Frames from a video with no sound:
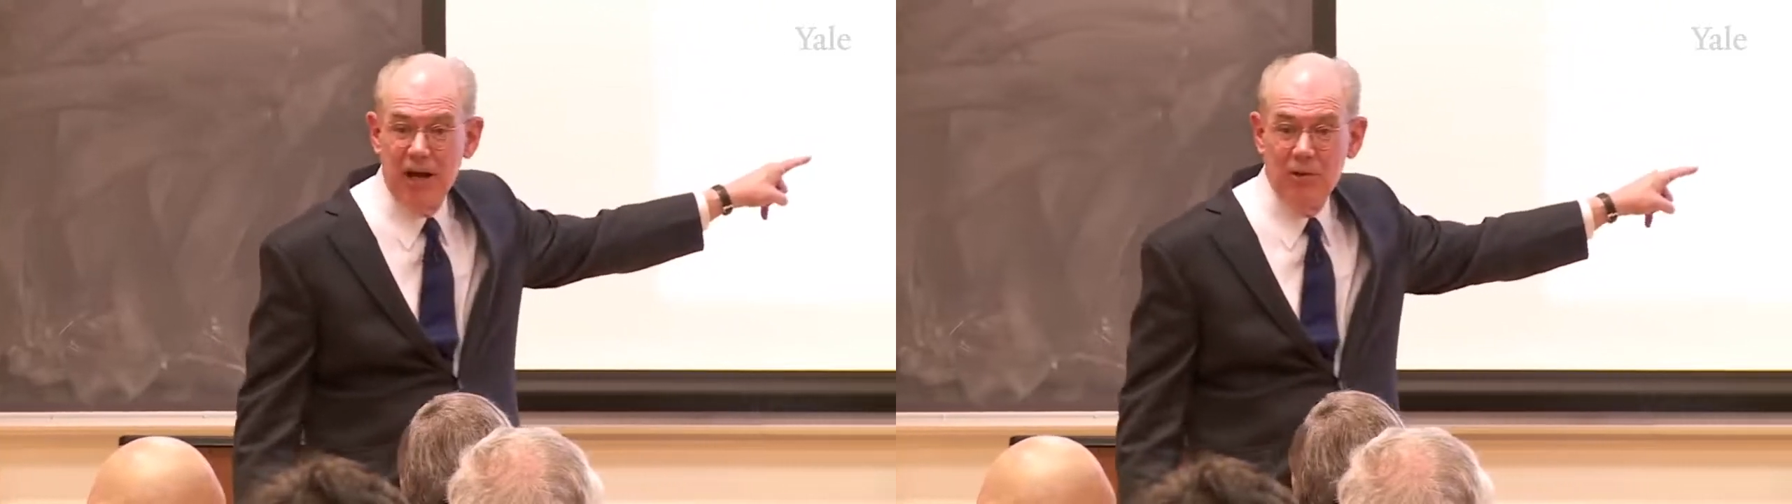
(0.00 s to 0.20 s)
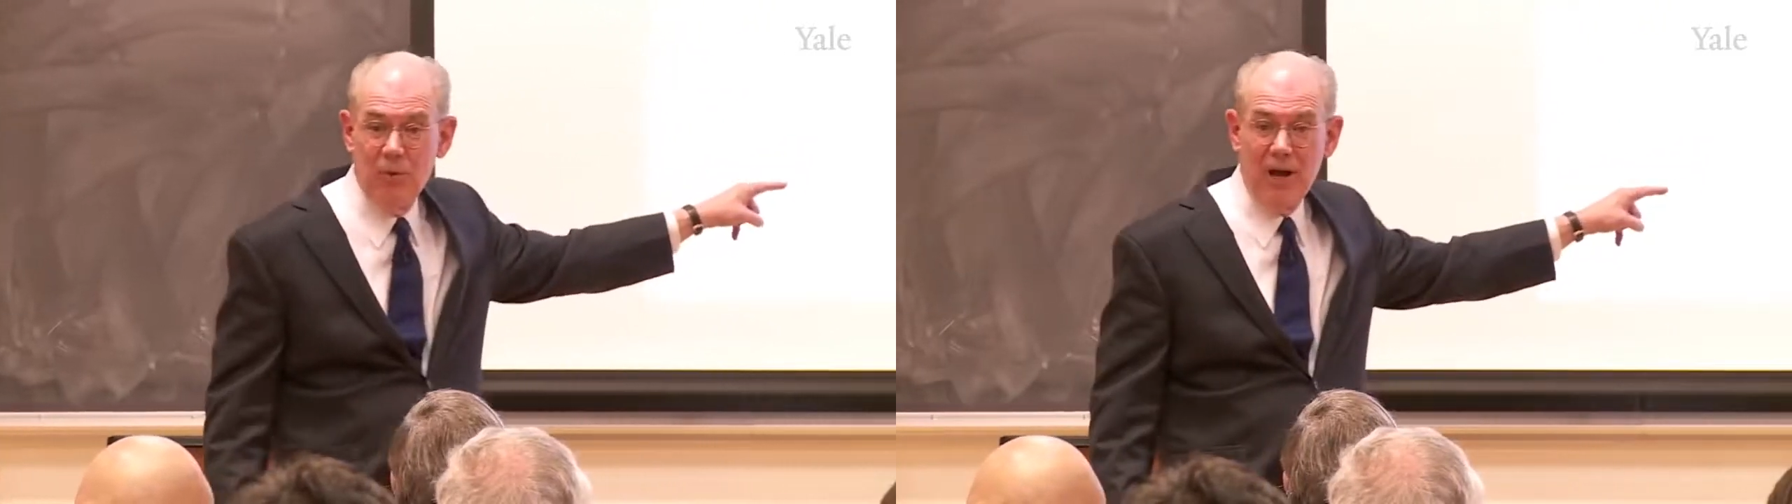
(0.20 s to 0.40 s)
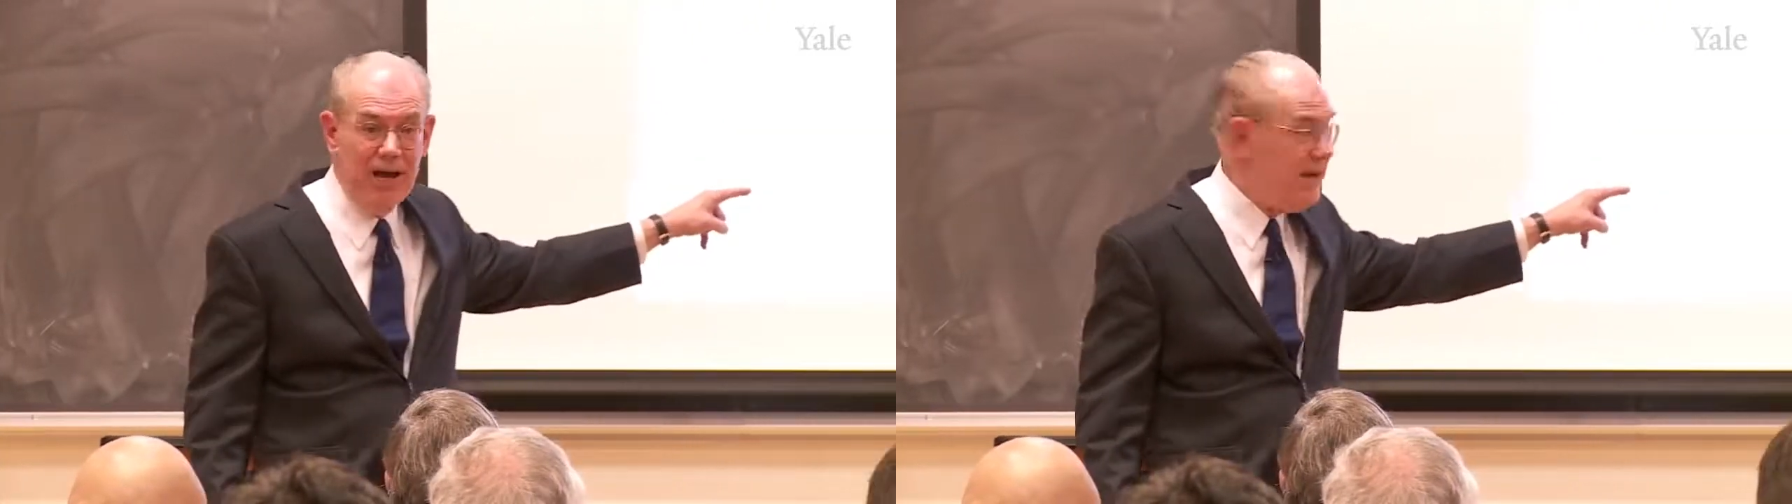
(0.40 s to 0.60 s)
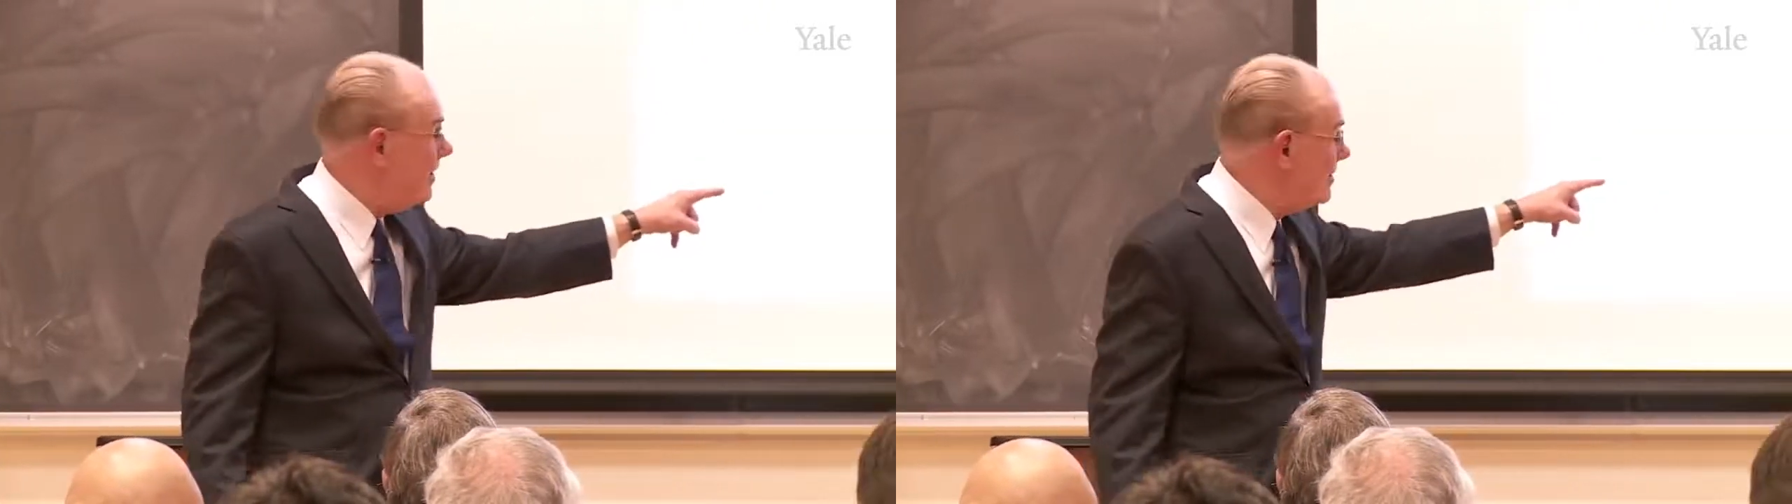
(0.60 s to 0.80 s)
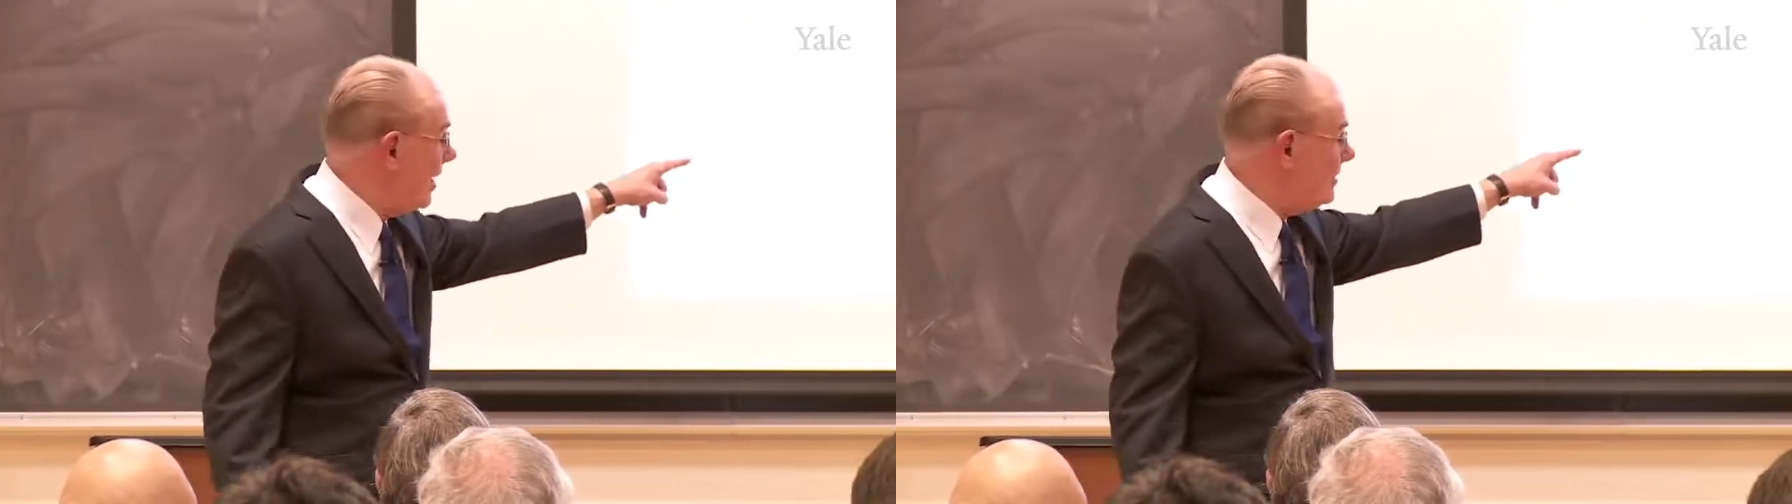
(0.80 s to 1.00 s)
by the way,
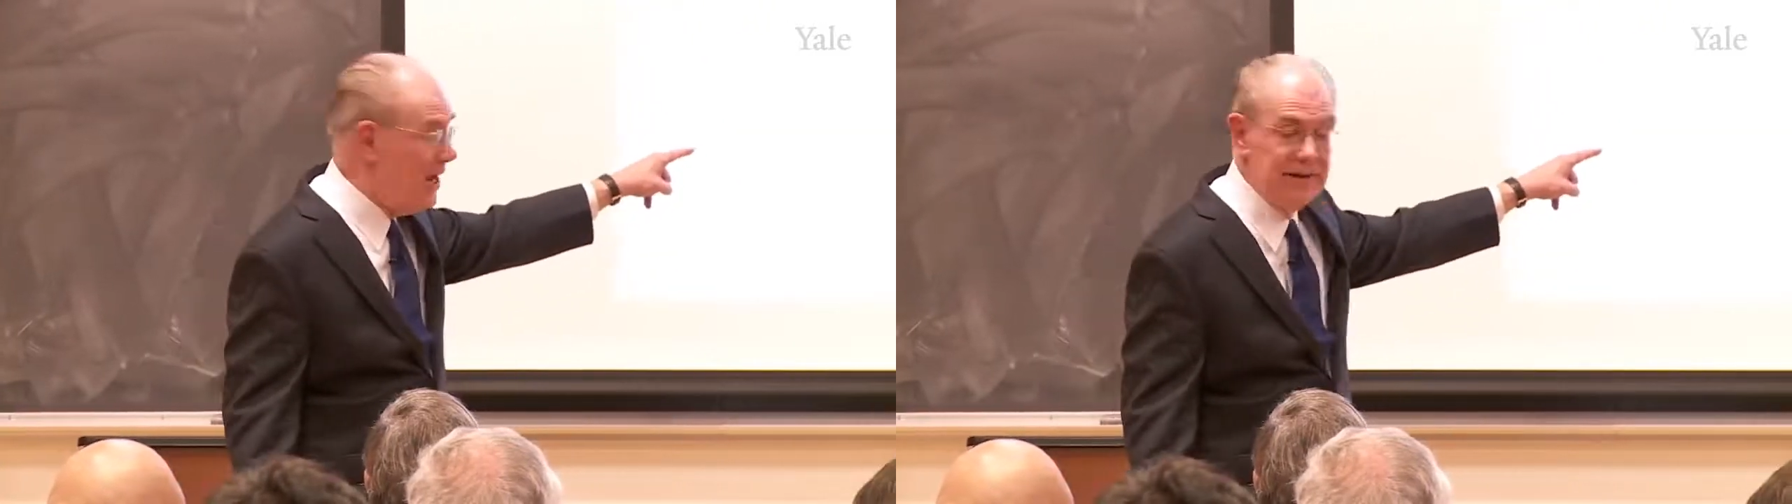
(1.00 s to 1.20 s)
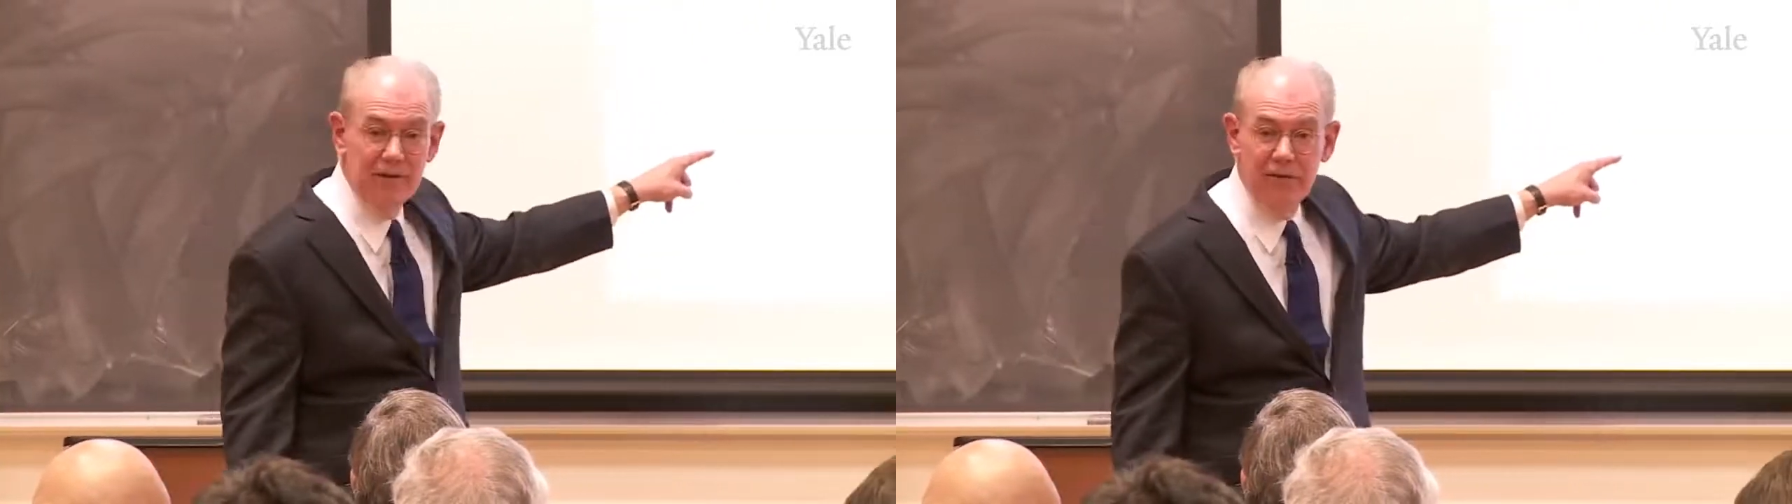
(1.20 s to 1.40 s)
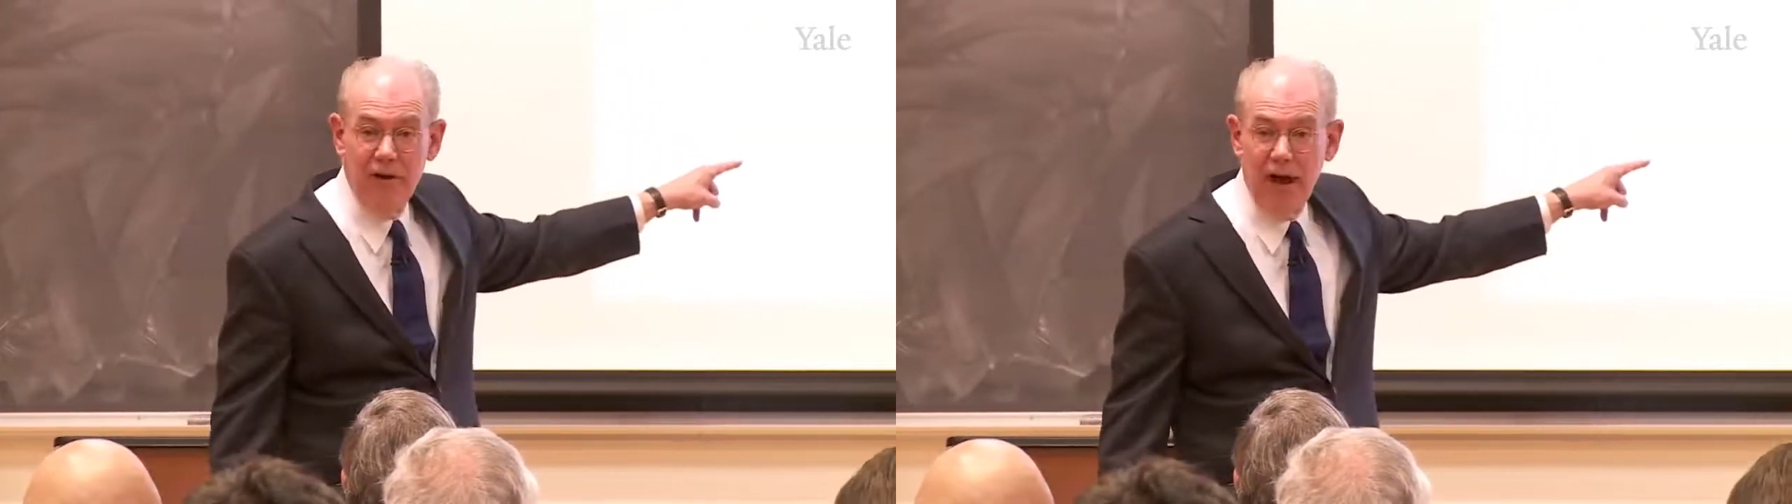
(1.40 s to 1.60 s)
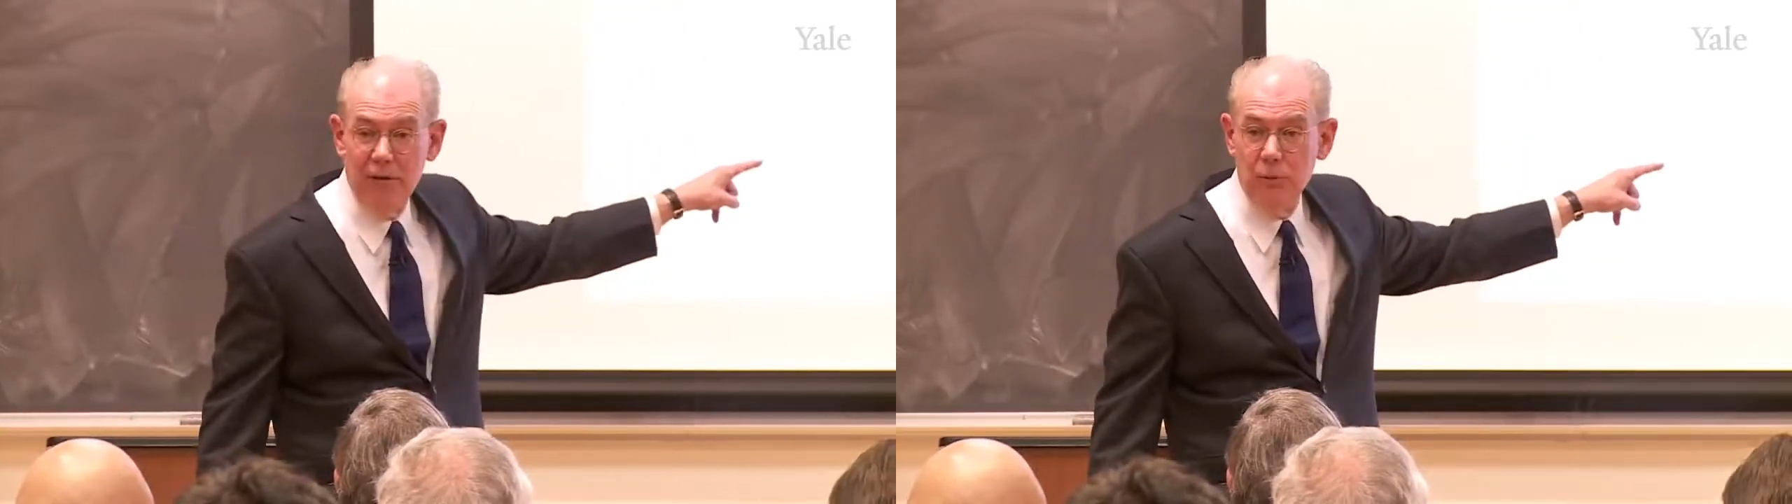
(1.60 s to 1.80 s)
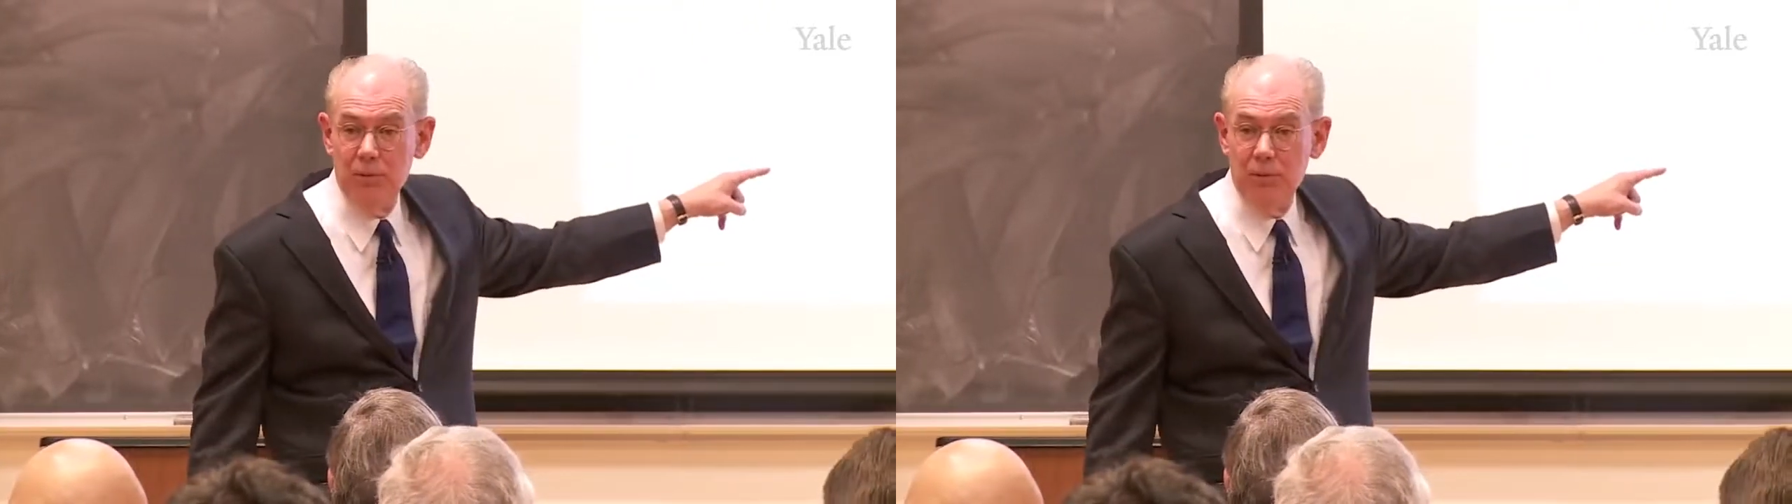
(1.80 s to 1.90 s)
is identified